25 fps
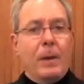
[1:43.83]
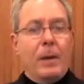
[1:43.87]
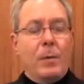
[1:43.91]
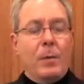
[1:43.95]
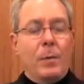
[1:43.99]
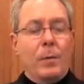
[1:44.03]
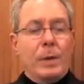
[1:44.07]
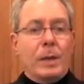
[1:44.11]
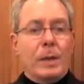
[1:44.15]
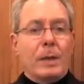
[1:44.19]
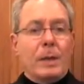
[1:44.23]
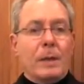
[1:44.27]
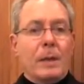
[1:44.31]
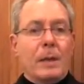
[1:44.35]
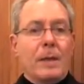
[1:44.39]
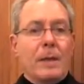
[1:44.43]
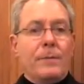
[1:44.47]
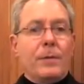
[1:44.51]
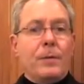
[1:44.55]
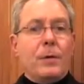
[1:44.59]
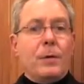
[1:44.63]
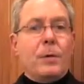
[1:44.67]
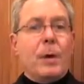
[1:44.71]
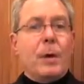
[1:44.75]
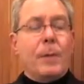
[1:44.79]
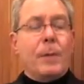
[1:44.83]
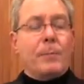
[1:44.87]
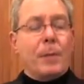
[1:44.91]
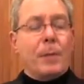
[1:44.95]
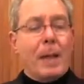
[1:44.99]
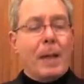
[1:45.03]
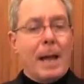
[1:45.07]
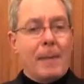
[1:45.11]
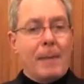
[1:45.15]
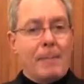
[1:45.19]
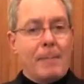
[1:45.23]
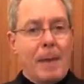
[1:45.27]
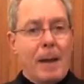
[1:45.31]
We can give you a
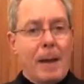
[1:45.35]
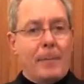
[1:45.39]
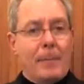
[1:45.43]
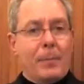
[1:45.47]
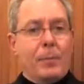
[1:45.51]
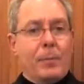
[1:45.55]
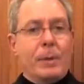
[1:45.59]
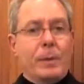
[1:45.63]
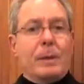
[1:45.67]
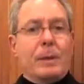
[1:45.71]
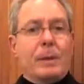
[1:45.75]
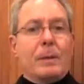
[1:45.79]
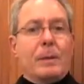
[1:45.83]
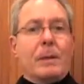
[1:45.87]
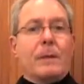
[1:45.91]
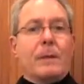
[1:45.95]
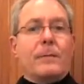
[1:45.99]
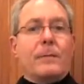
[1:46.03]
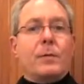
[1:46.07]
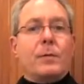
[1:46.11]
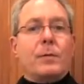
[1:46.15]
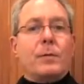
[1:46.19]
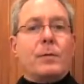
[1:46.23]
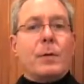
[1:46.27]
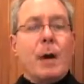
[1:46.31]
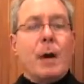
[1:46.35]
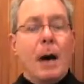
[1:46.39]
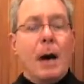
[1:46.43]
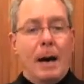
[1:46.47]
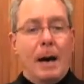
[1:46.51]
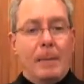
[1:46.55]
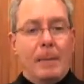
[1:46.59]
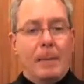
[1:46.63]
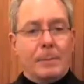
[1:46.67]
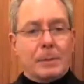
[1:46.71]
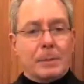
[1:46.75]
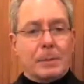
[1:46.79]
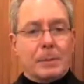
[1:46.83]
plat map. We can give you
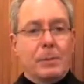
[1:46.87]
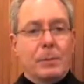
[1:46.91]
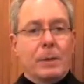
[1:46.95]
comps.